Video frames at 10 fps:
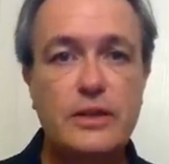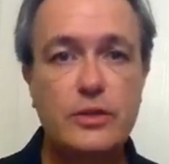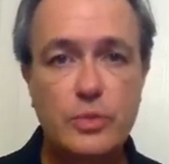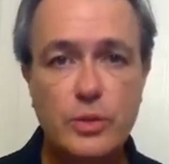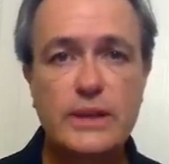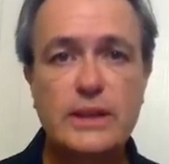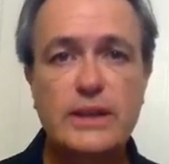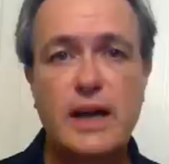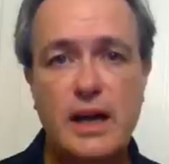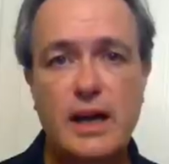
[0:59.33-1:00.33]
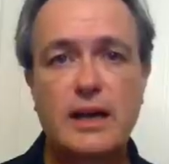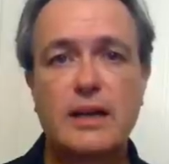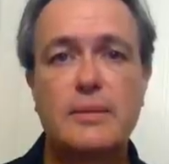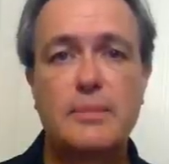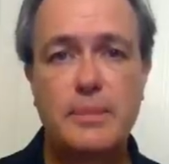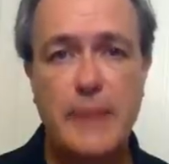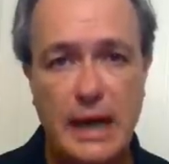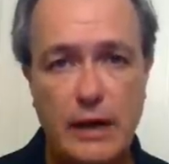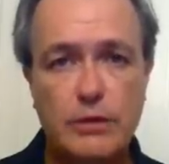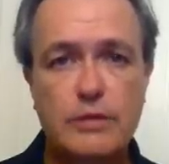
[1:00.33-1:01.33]
You really are a
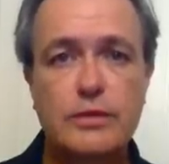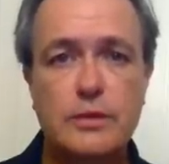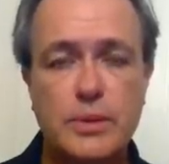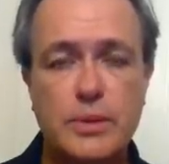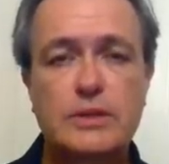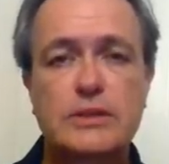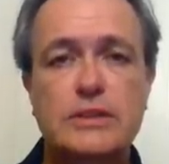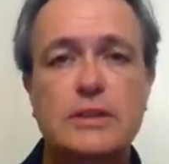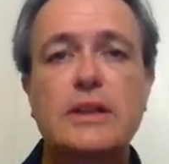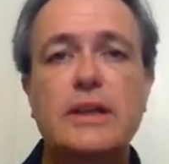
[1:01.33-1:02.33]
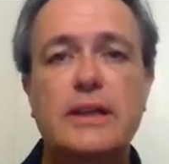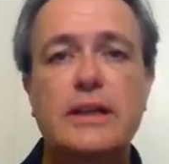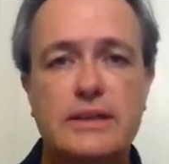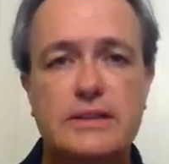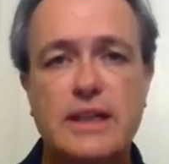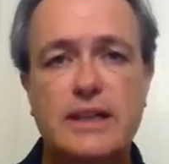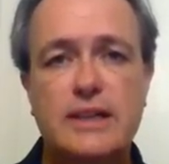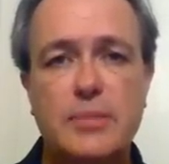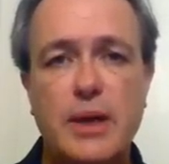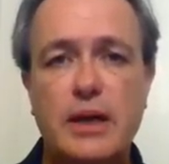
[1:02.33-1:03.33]
powerful person inside
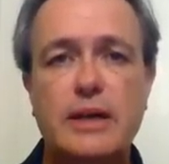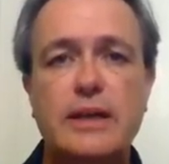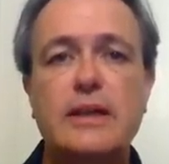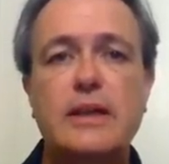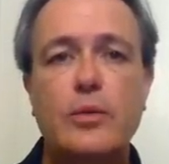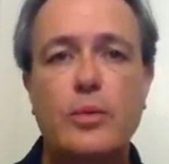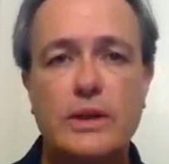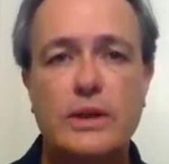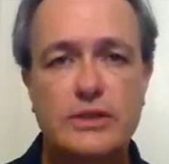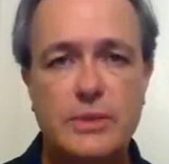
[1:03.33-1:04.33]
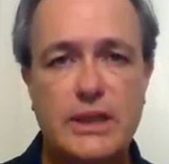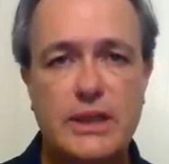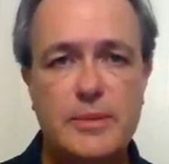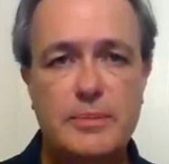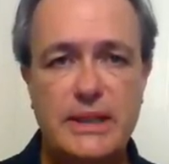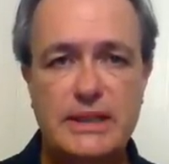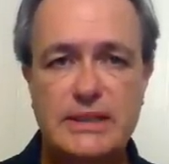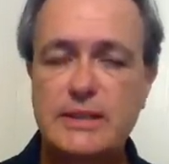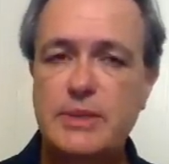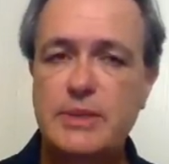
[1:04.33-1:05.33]
the party once you become a
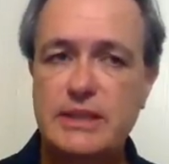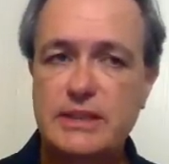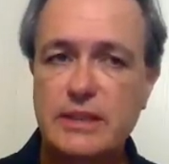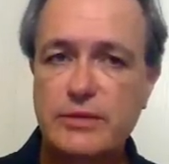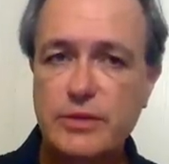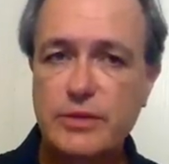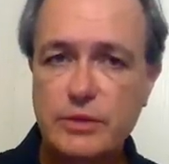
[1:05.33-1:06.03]
PC, because if you